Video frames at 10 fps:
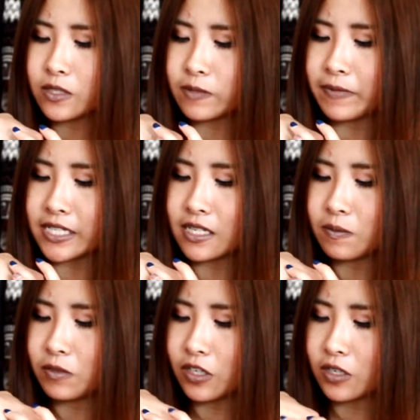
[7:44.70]
which makes
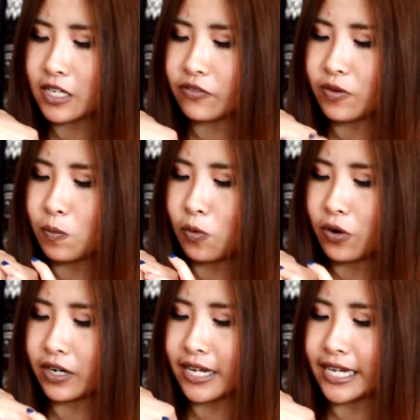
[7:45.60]
it look even
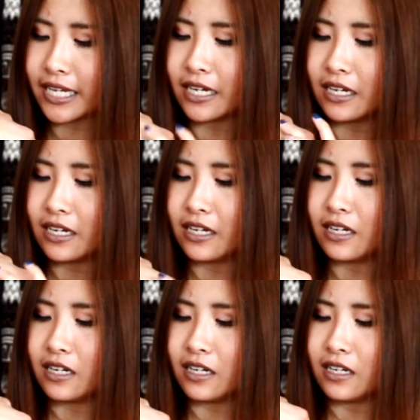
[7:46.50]
more like
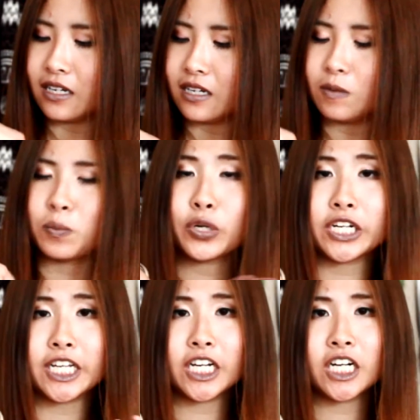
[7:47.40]

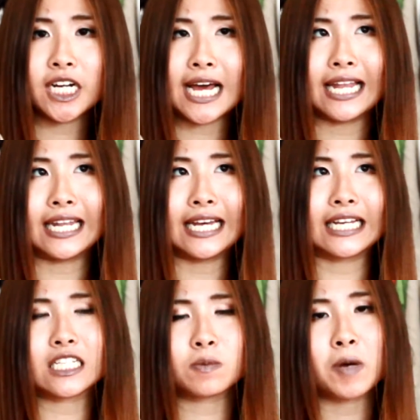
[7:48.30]
prettier and
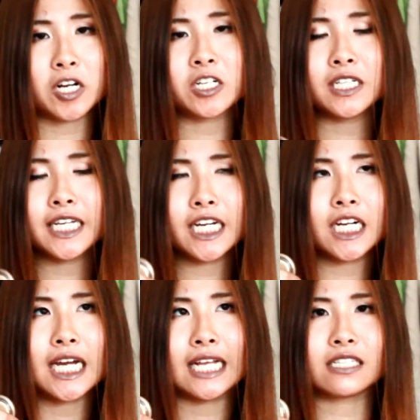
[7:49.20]
like
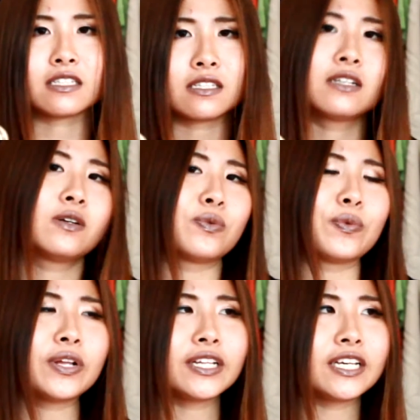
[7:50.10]
sparklier and just
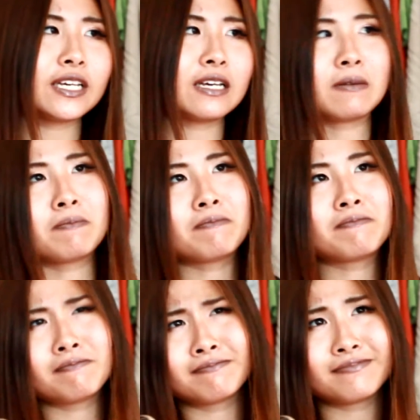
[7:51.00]
really
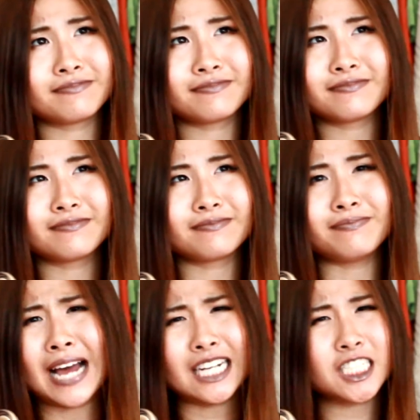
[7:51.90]

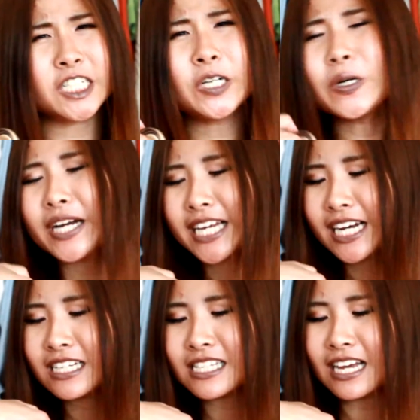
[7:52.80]
magical I
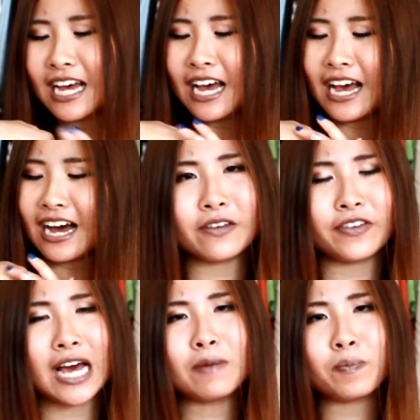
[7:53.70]
guess. If
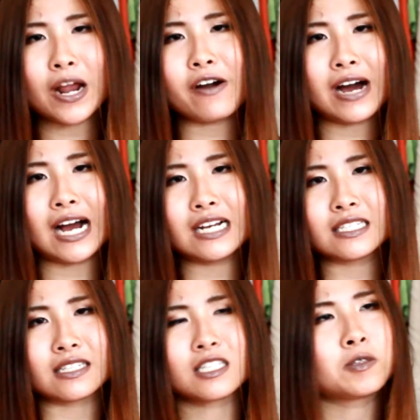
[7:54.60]
you have brown eyes
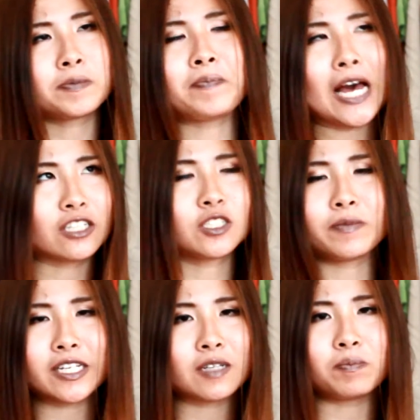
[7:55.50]
this is bound to
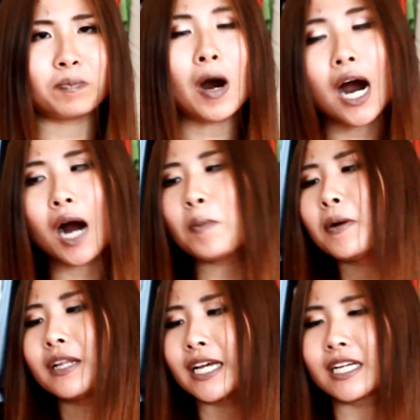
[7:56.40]
make them pop
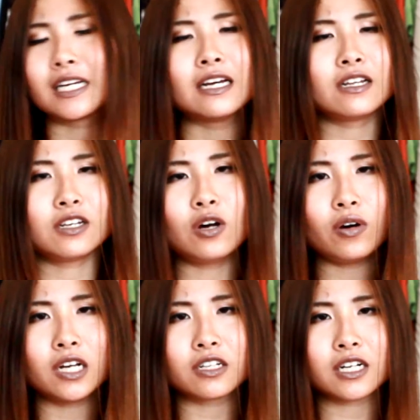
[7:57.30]
like no
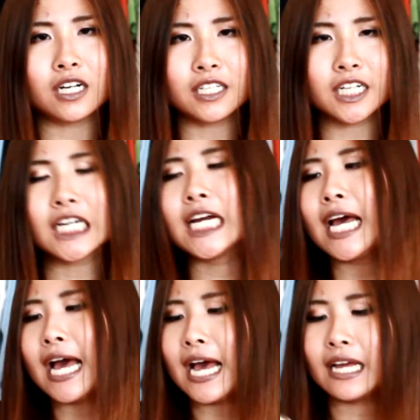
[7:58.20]
other color
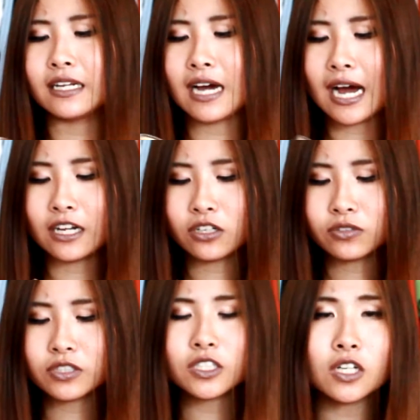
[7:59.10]
and I
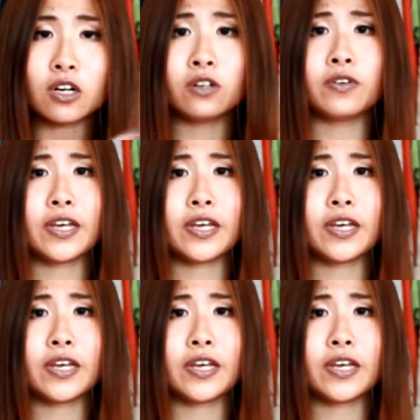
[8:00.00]
don't know